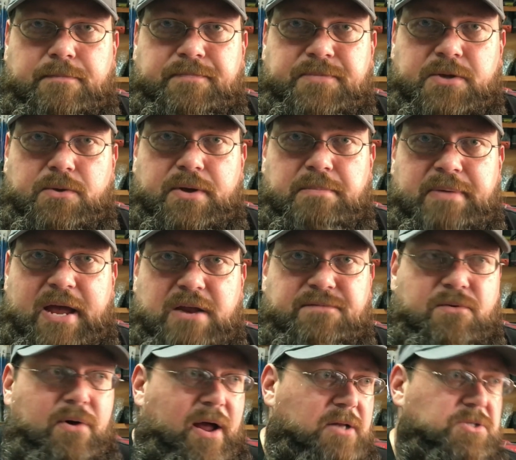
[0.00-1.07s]
had paid
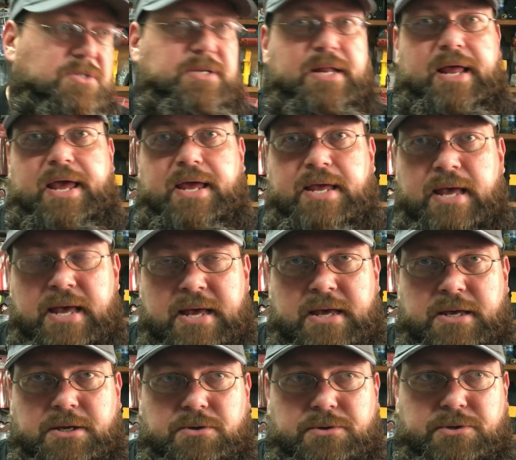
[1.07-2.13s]
for. I just said, "Hey,
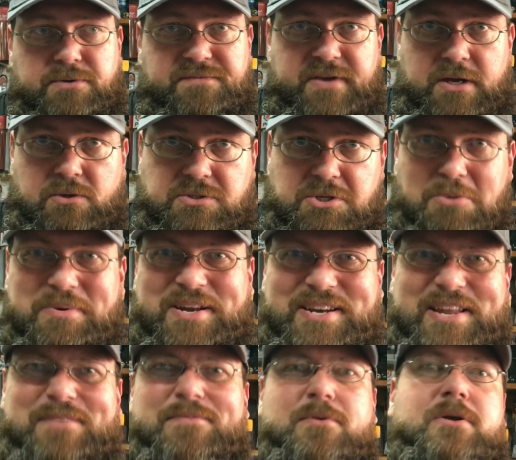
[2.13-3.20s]
your vehicle's a little bit
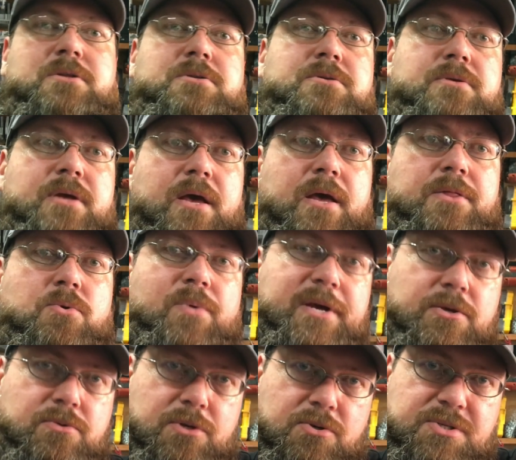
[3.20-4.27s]
different. The way
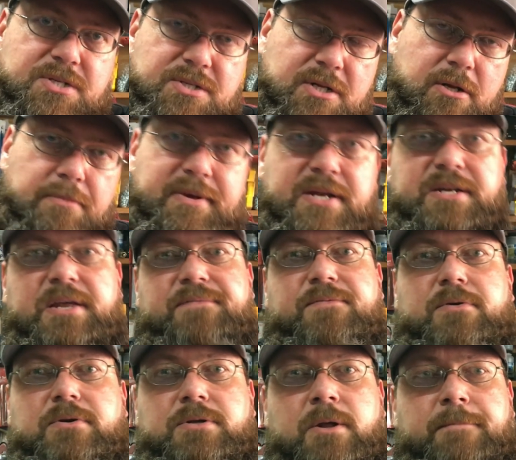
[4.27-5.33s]
you use it's a little bit
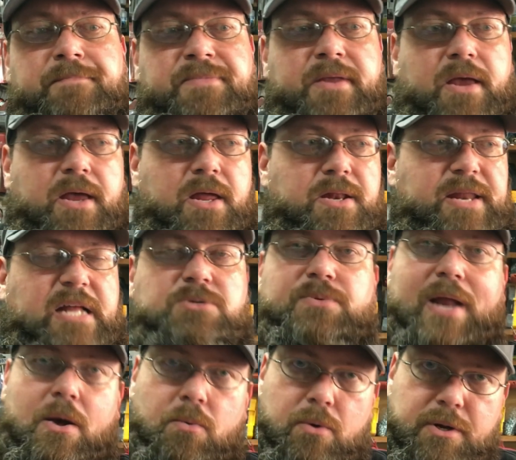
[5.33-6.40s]
different," and that's
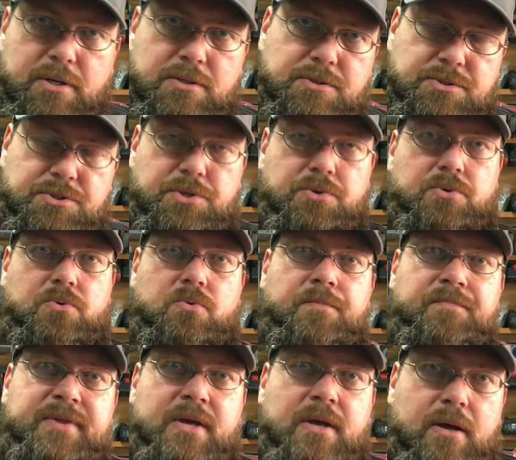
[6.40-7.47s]
what I wanted to
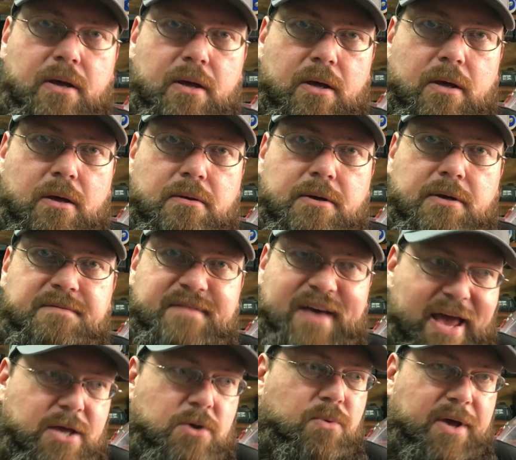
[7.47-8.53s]

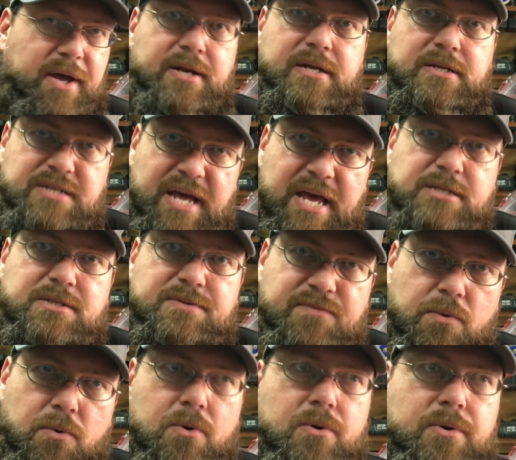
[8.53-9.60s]
evaluate and test
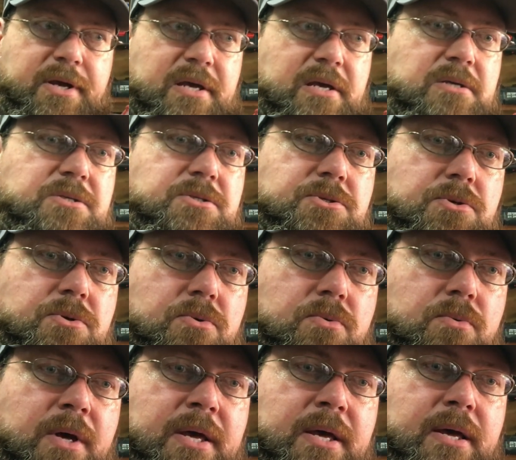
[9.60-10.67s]
for, is
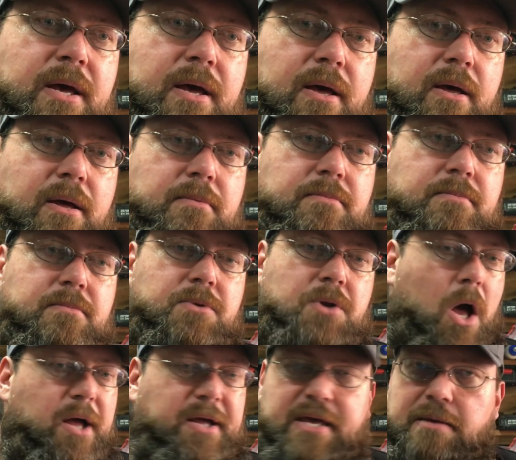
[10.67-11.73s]
to
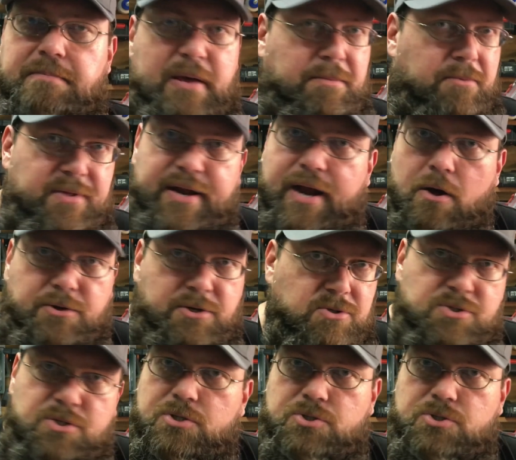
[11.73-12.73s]
not get people that all use their